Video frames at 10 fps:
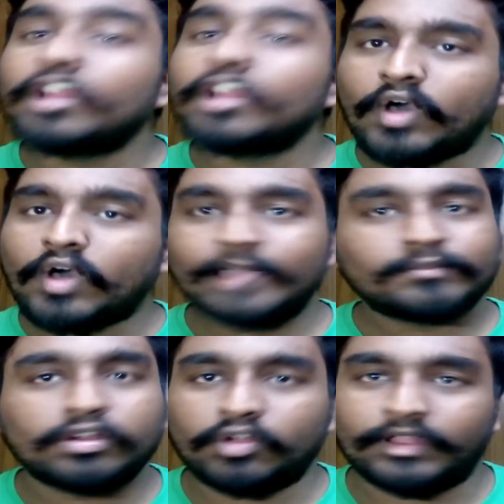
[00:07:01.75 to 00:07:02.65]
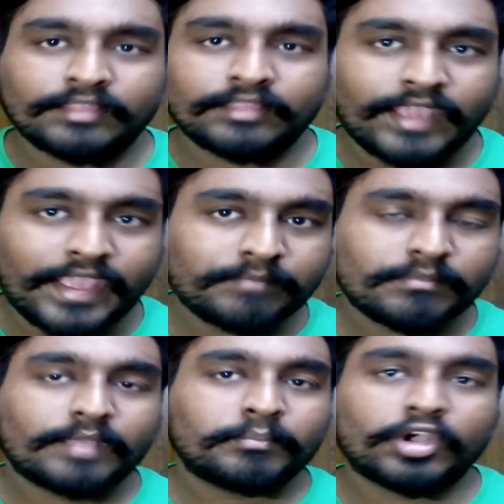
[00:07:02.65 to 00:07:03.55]
I know I'm not going to get the
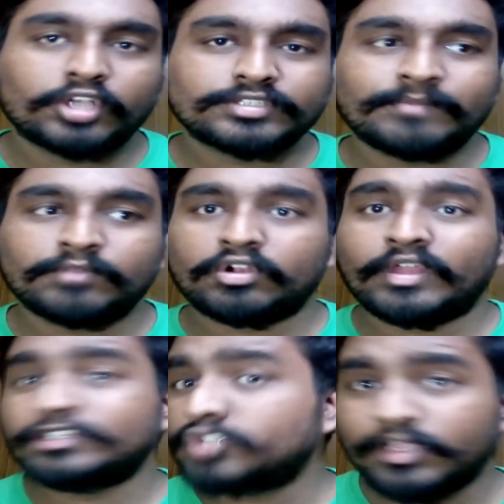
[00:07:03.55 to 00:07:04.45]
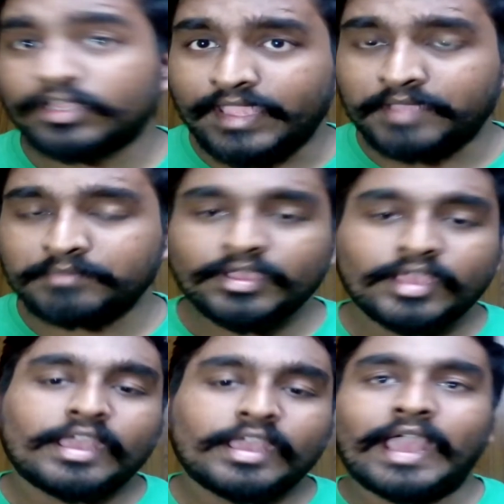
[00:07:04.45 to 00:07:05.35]
game, because I'm not going to enjoy the game,
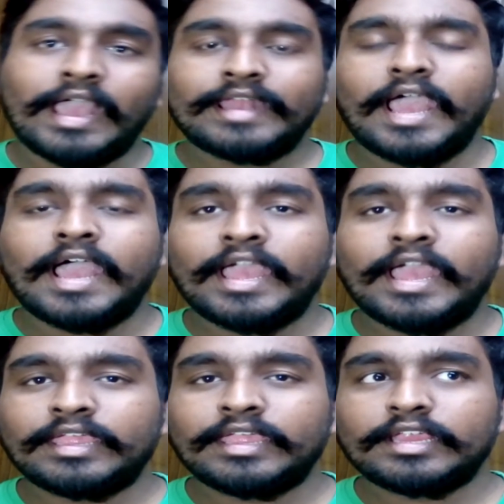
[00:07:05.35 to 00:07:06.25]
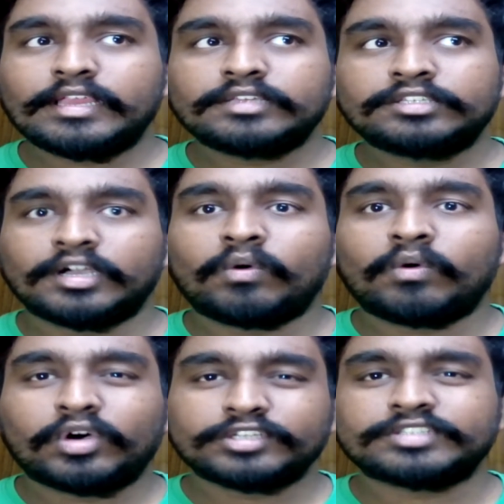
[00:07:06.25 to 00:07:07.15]
and I
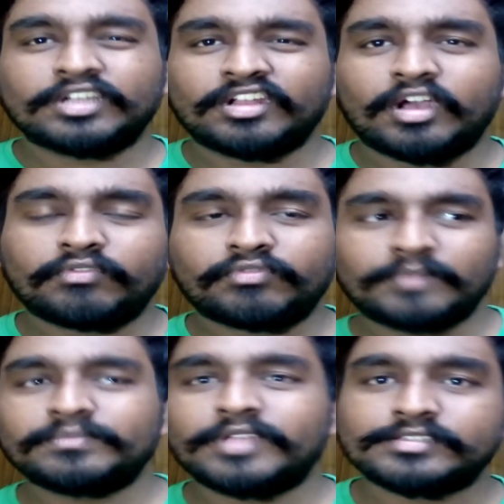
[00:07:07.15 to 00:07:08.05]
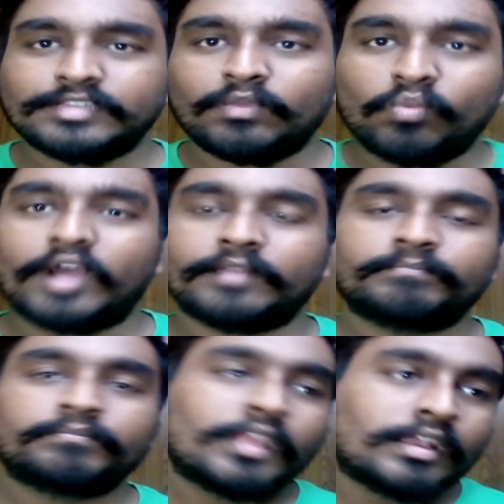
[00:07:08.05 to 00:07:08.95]
was turned off from Destiny
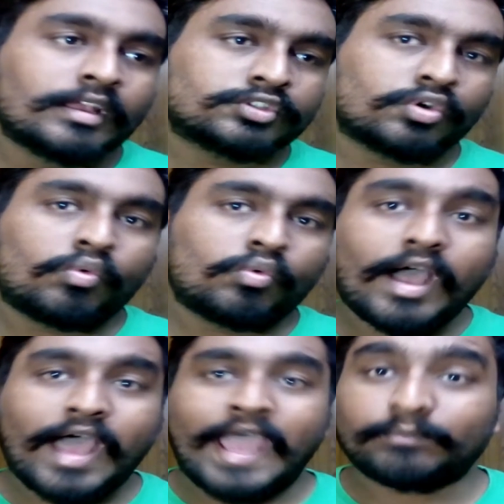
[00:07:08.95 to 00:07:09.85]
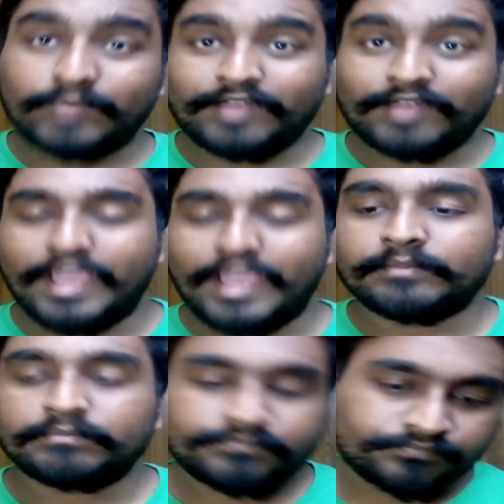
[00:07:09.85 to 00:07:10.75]
1. So I'm that fan.